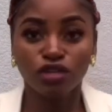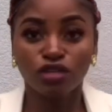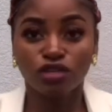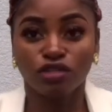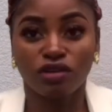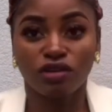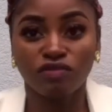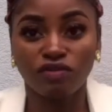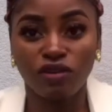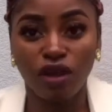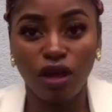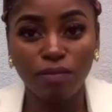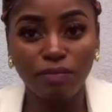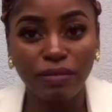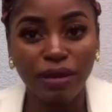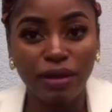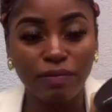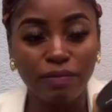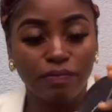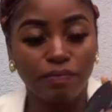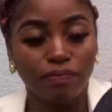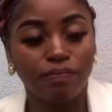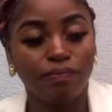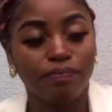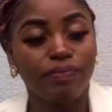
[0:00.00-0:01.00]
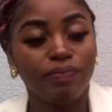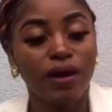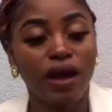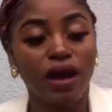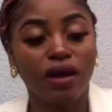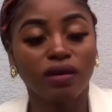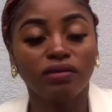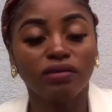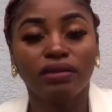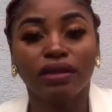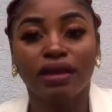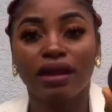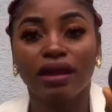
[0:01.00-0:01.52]
So I've got my
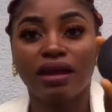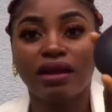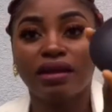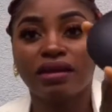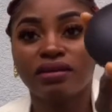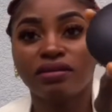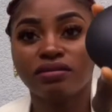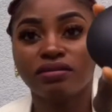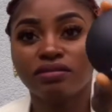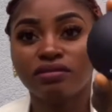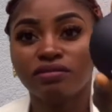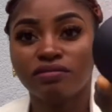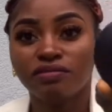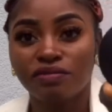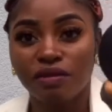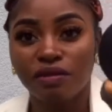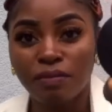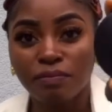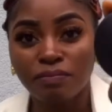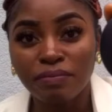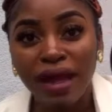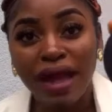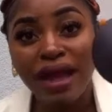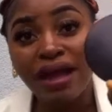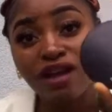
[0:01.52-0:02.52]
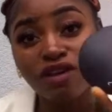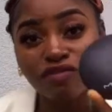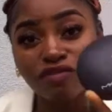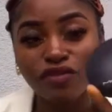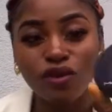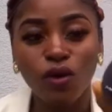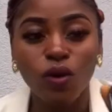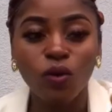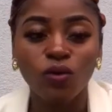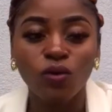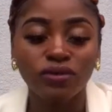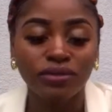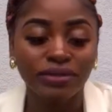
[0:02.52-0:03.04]
powder from MAC, of
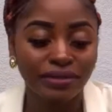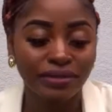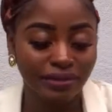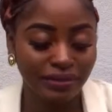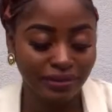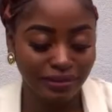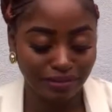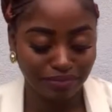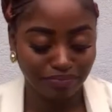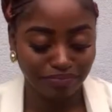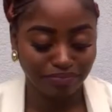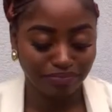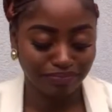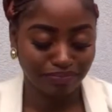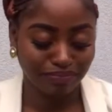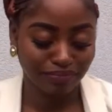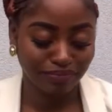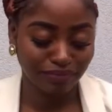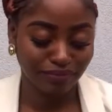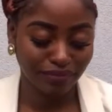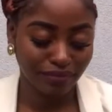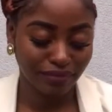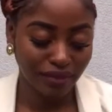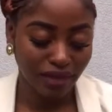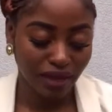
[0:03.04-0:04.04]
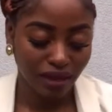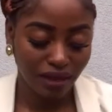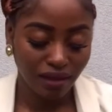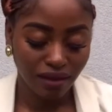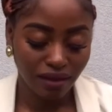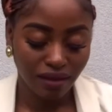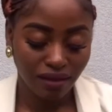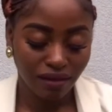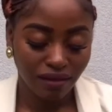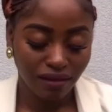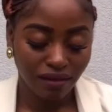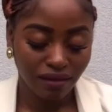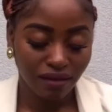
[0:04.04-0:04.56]
course.
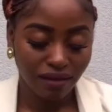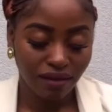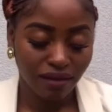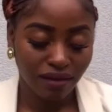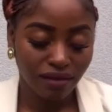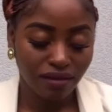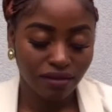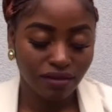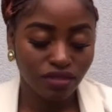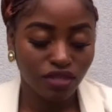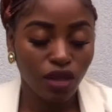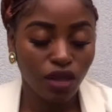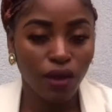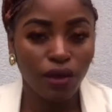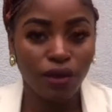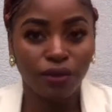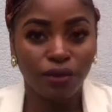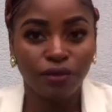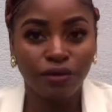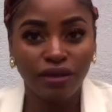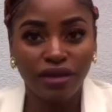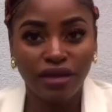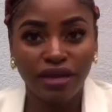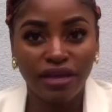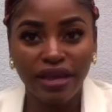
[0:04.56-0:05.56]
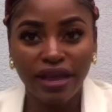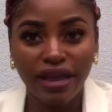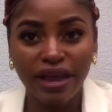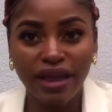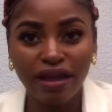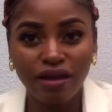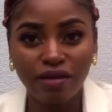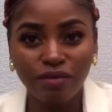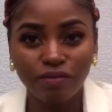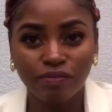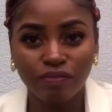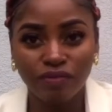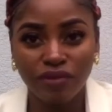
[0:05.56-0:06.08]
So
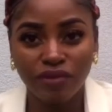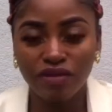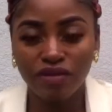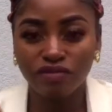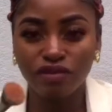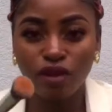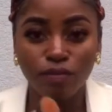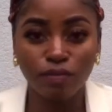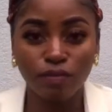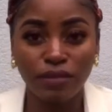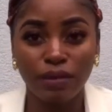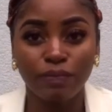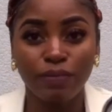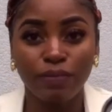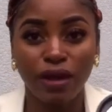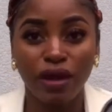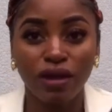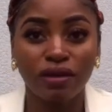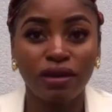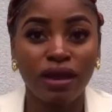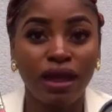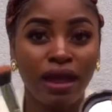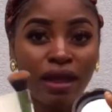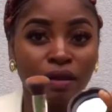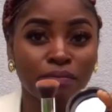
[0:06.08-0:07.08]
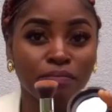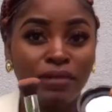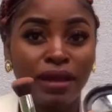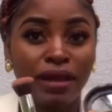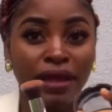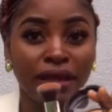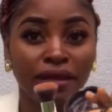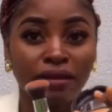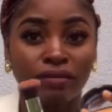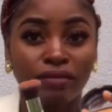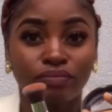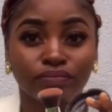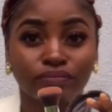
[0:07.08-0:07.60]
here I've got my powder and
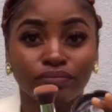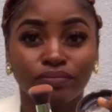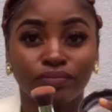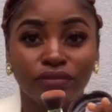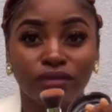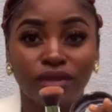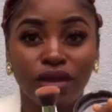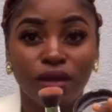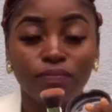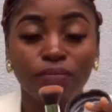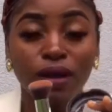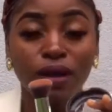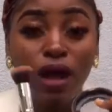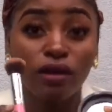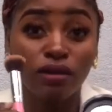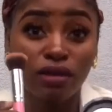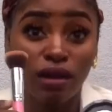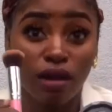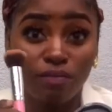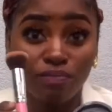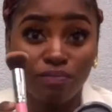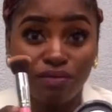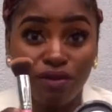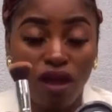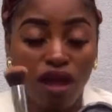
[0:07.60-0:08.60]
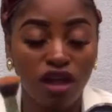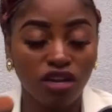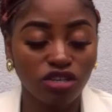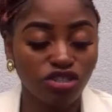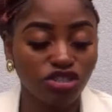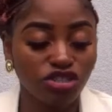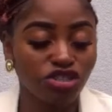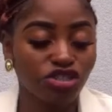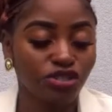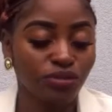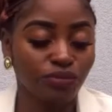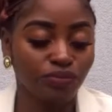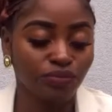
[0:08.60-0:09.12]
my powder
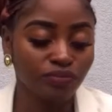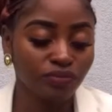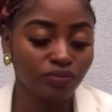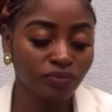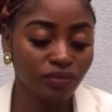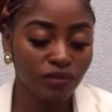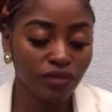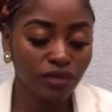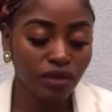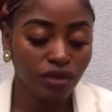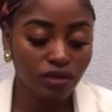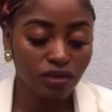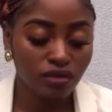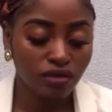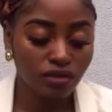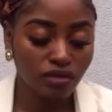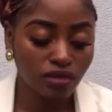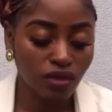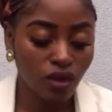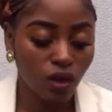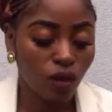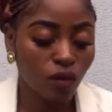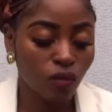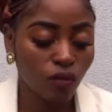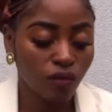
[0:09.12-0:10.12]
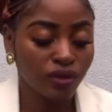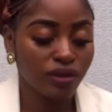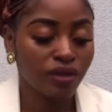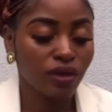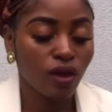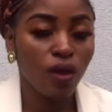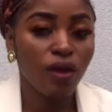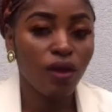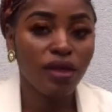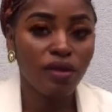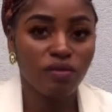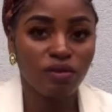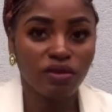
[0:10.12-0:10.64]
brush. So we're
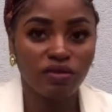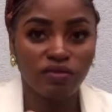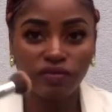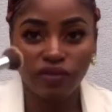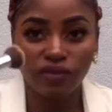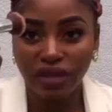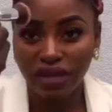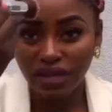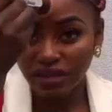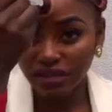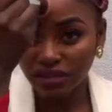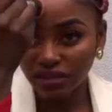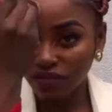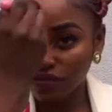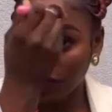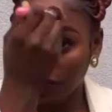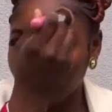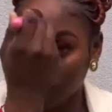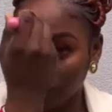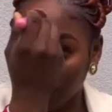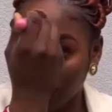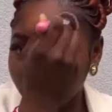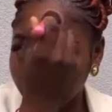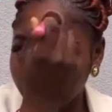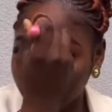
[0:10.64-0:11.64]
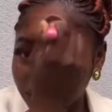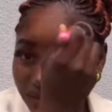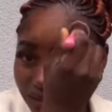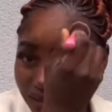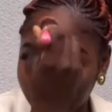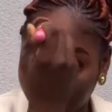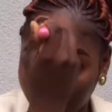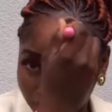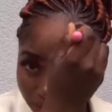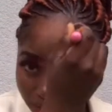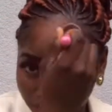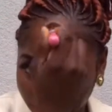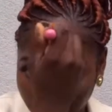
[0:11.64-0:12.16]
going with this
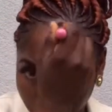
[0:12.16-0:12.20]
first.